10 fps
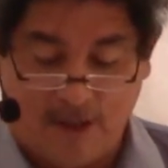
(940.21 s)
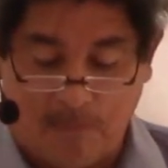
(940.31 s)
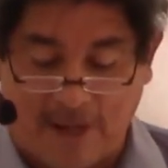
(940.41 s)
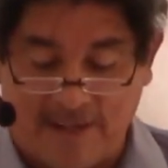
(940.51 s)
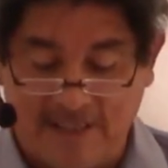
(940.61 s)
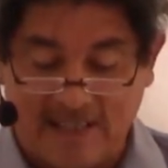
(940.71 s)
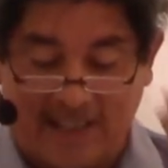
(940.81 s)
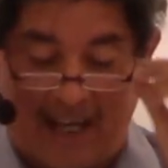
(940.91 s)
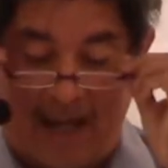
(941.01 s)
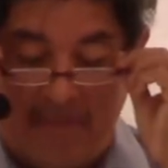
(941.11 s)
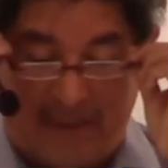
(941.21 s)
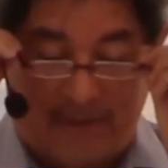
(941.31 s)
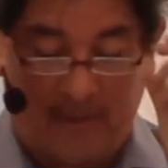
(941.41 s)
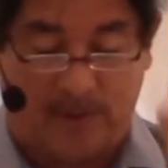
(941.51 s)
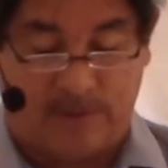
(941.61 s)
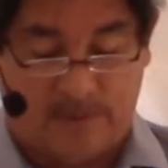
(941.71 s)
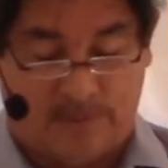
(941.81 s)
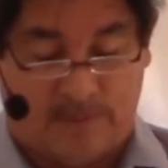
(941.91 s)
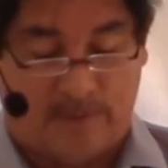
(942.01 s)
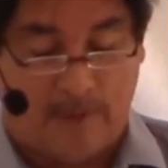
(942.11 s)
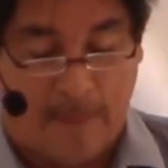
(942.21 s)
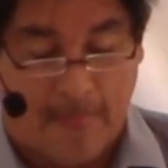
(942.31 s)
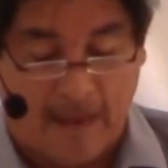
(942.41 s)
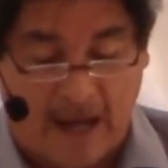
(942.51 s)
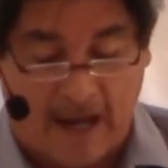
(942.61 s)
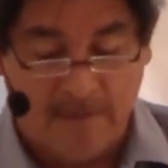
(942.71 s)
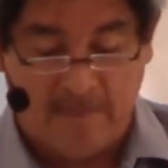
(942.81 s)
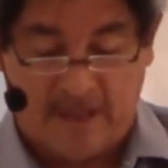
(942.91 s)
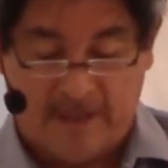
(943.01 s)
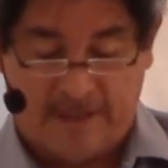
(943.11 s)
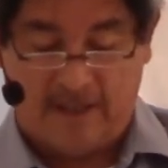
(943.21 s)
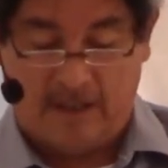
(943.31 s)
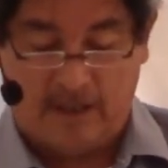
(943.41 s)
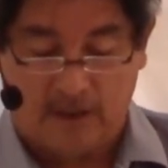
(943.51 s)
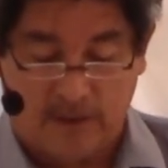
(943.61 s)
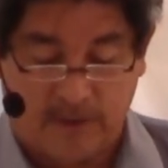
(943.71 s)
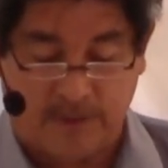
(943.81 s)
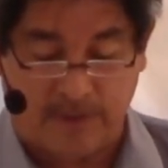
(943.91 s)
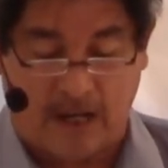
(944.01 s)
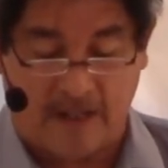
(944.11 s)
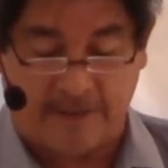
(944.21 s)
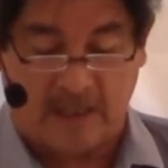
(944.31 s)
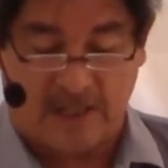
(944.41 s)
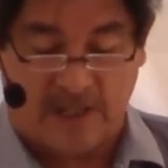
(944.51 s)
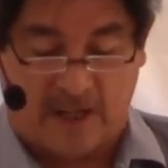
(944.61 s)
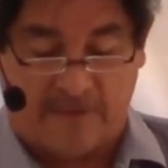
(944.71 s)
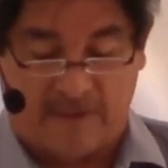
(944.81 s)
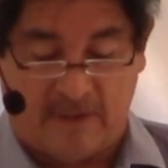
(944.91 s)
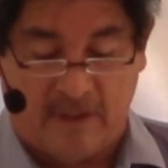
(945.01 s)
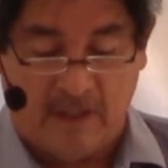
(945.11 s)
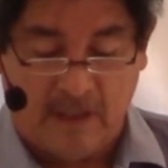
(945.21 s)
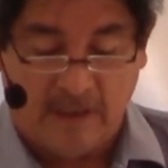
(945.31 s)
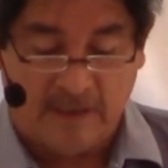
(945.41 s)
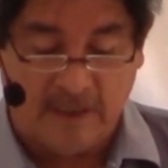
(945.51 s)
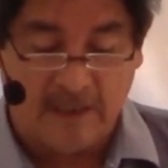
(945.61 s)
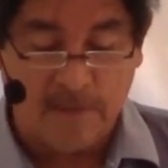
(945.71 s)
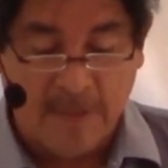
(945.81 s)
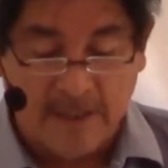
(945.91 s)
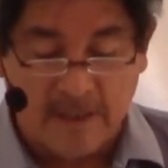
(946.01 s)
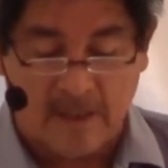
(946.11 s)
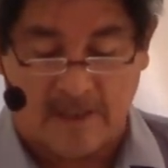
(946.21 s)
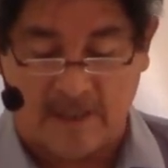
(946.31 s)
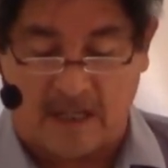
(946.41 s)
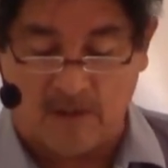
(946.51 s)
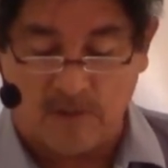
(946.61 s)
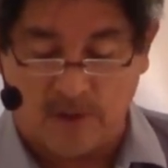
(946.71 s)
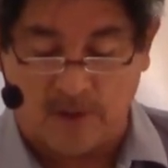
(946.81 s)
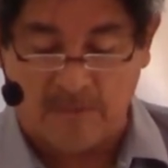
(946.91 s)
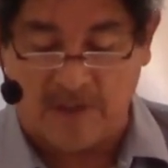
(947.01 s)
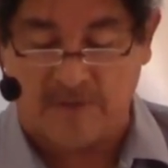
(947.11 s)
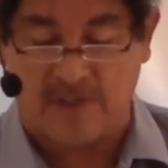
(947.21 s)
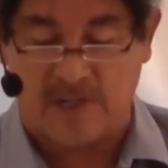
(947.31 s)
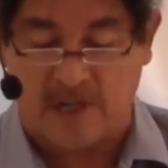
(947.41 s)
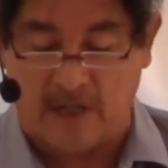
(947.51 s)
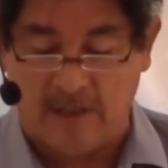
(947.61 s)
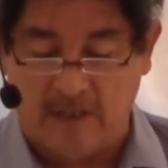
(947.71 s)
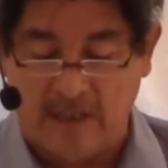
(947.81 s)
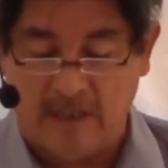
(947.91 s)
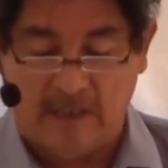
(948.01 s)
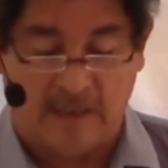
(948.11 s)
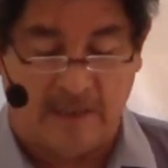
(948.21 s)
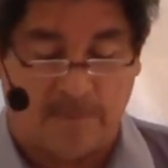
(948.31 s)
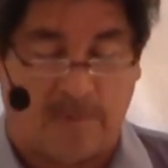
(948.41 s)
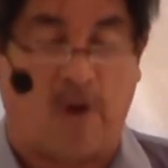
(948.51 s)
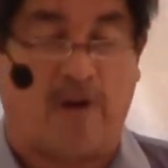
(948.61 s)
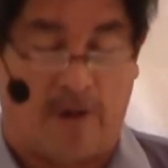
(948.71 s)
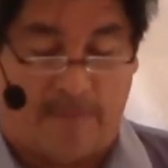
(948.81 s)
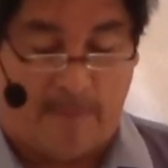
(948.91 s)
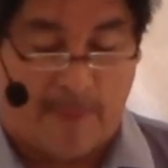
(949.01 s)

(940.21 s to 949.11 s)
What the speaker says: plan is aimed to animate a child, the independence and autonomy of the child in the program.